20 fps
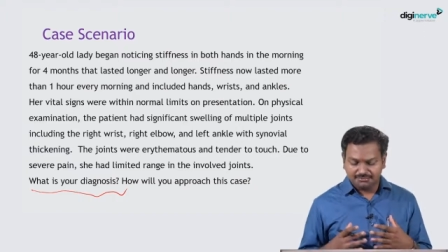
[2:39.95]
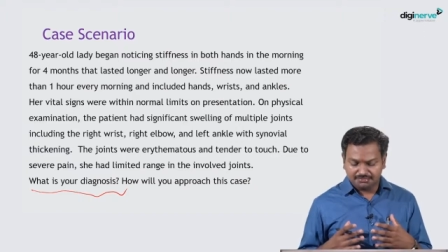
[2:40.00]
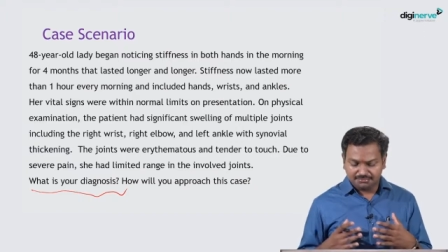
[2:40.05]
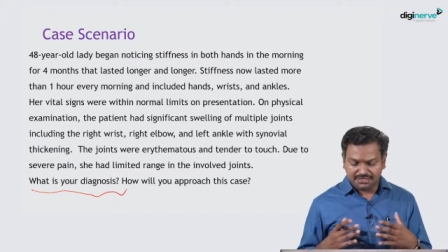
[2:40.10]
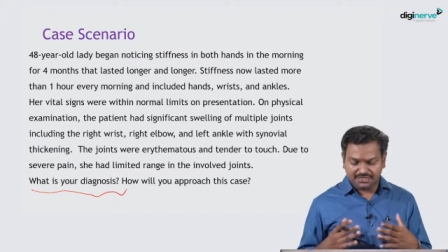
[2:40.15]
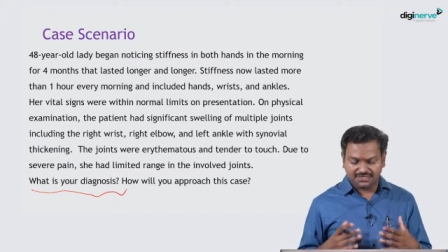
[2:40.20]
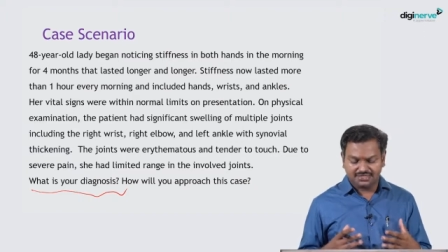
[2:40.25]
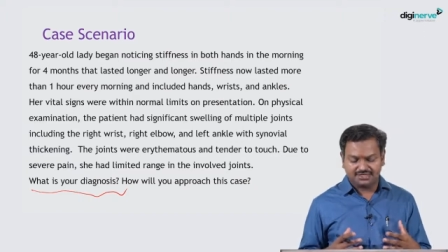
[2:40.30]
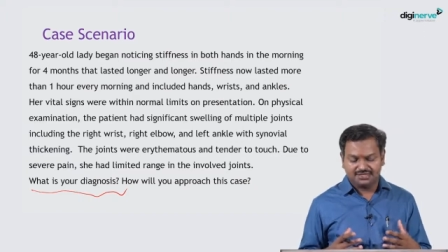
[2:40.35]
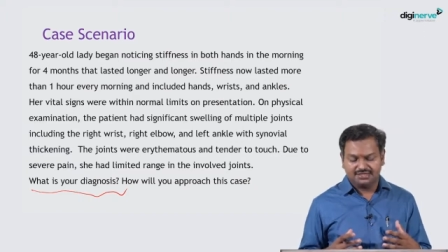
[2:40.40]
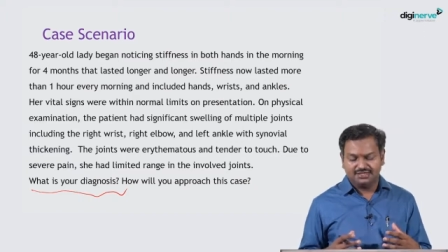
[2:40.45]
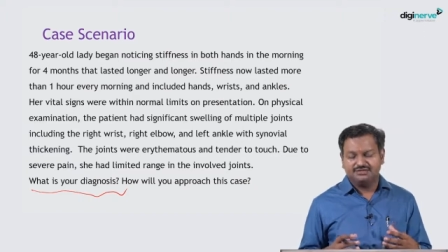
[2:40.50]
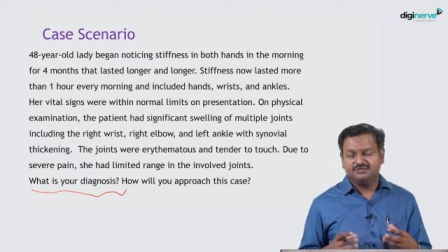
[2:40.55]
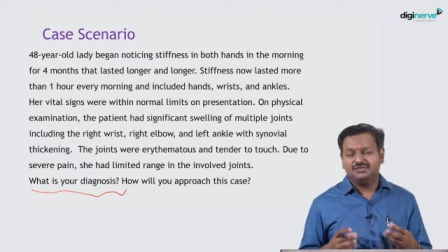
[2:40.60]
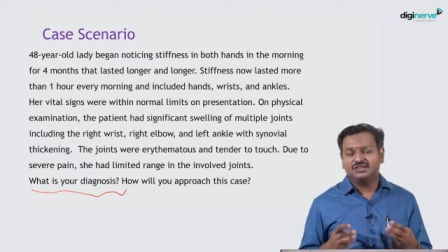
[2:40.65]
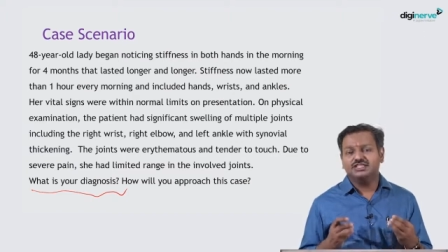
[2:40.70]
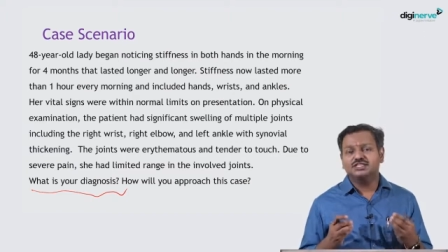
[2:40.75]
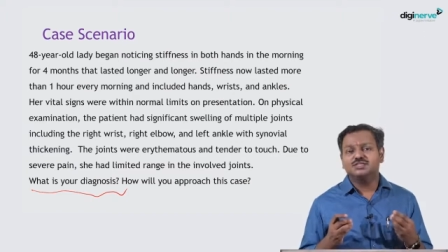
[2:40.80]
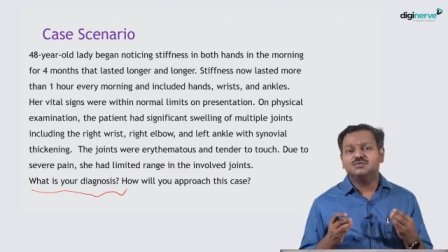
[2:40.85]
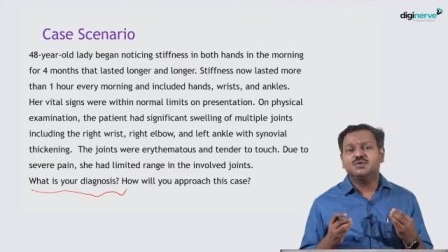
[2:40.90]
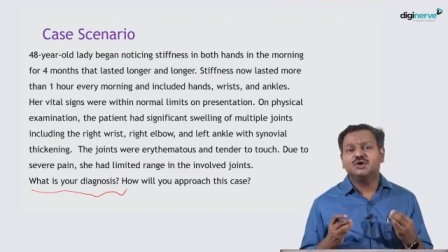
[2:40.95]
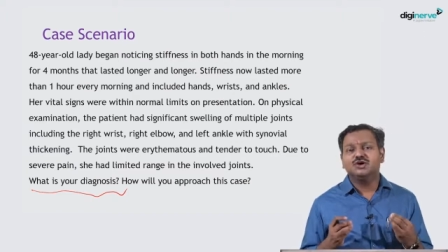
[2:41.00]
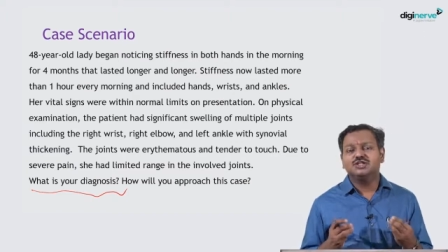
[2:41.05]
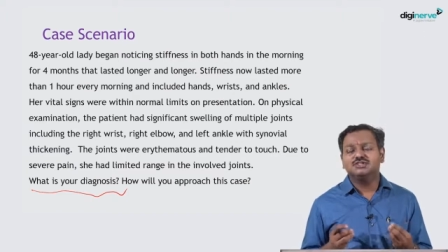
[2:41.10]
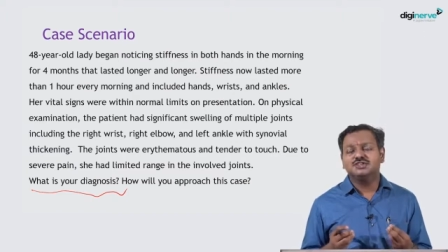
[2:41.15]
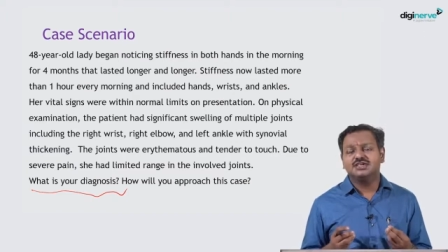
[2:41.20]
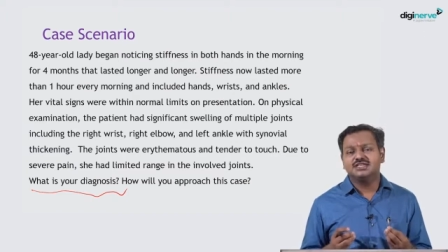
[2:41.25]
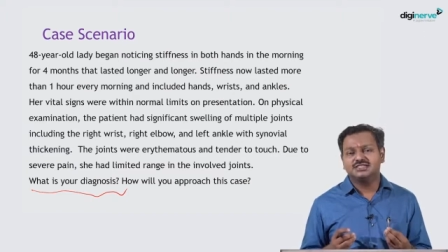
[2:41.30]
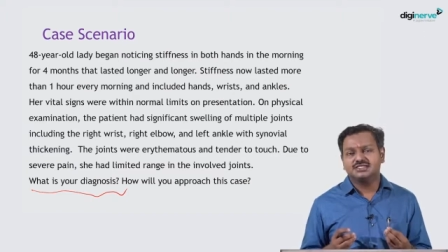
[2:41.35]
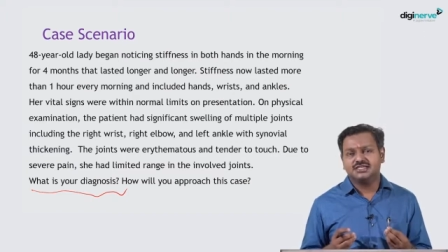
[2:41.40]
but when the small
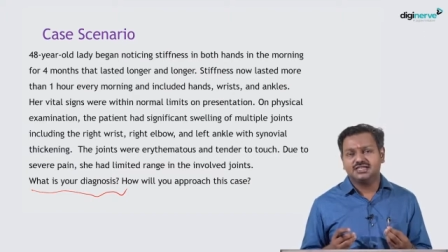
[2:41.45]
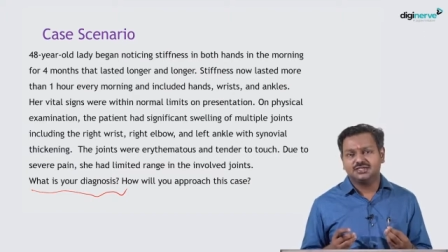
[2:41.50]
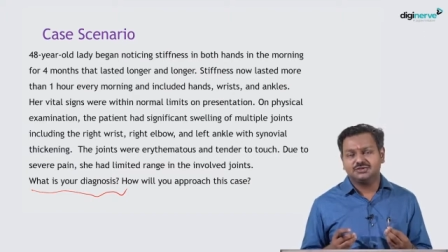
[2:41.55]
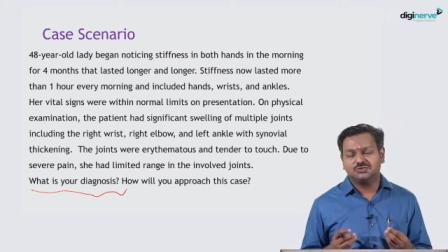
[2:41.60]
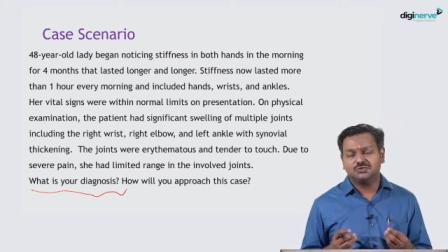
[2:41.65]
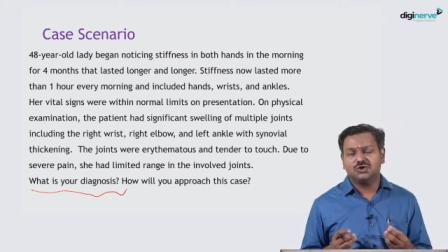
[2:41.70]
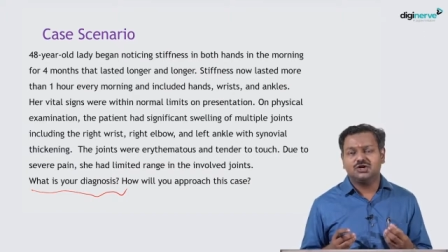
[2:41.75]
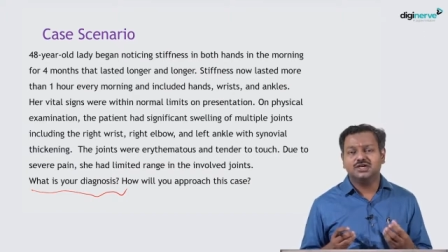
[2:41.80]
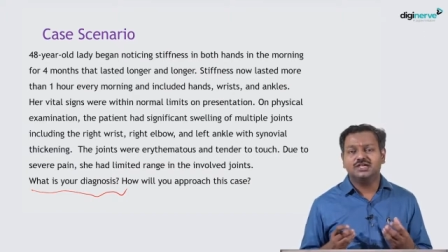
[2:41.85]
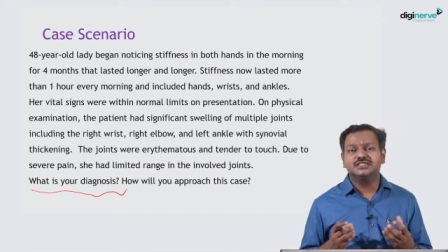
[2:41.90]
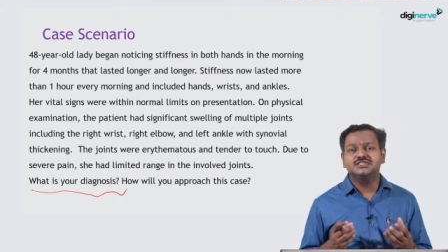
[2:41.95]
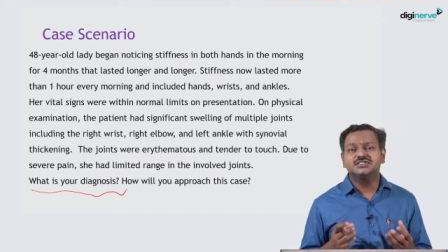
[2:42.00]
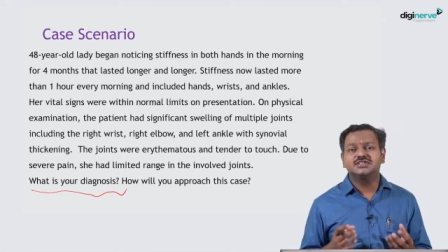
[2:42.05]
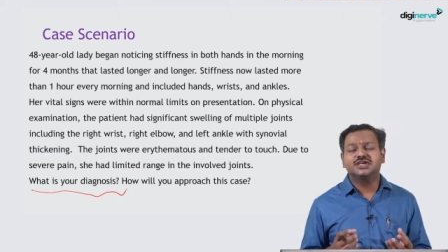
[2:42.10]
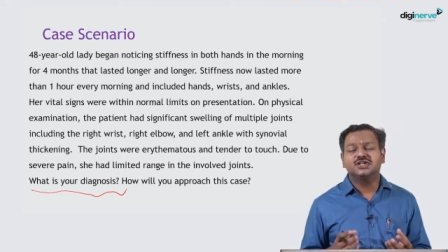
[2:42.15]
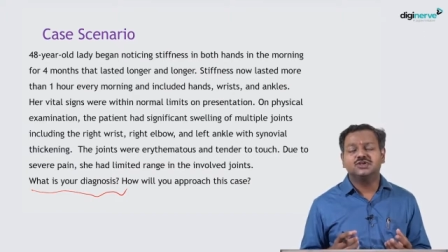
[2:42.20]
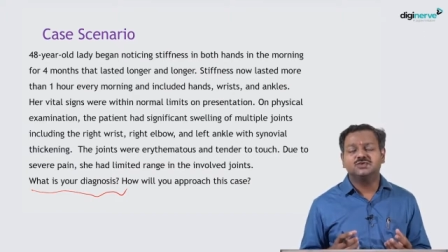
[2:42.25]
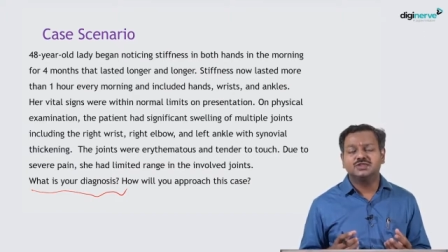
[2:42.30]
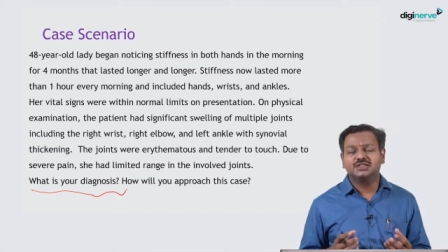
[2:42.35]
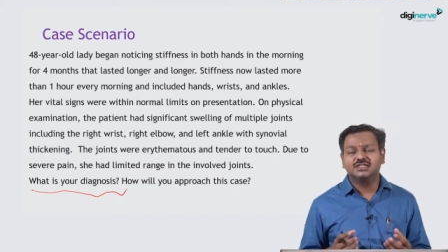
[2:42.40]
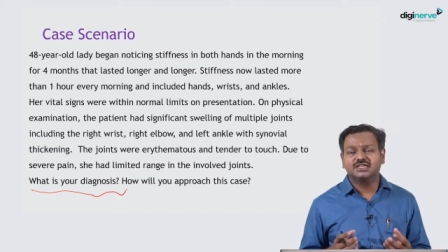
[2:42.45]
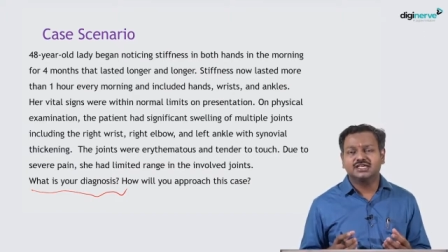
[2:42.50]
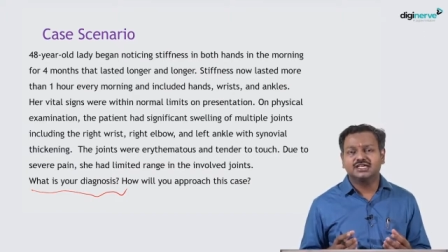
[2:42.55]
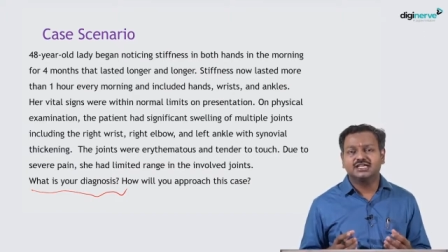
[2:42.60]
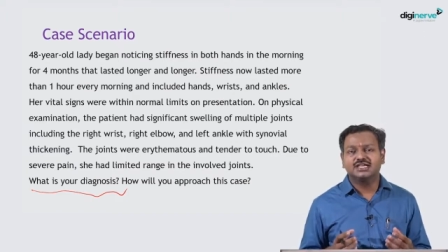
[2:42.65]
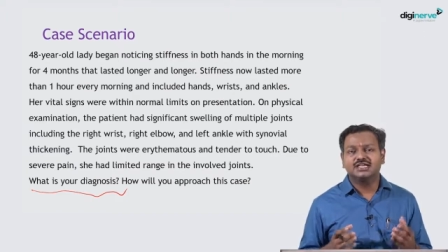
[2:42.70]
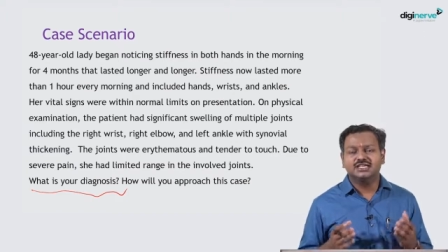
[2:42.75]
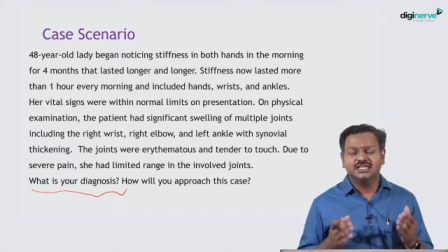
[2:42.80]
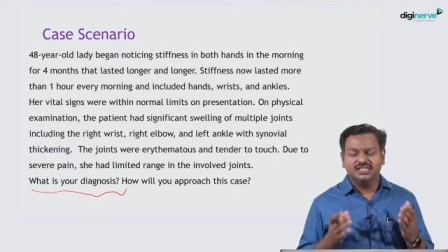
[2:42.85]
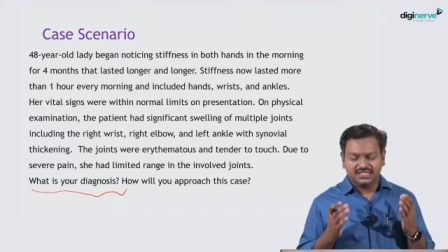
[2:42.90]
joints are involved in synovial
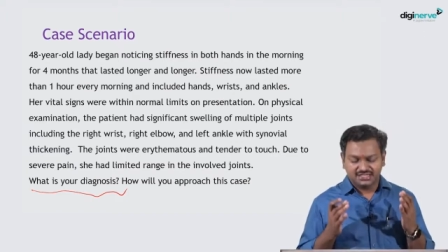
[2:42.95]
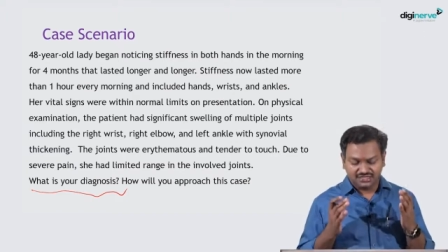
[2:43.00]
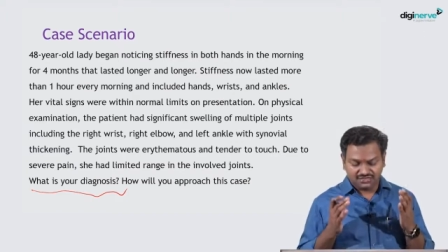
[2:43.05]
thickening,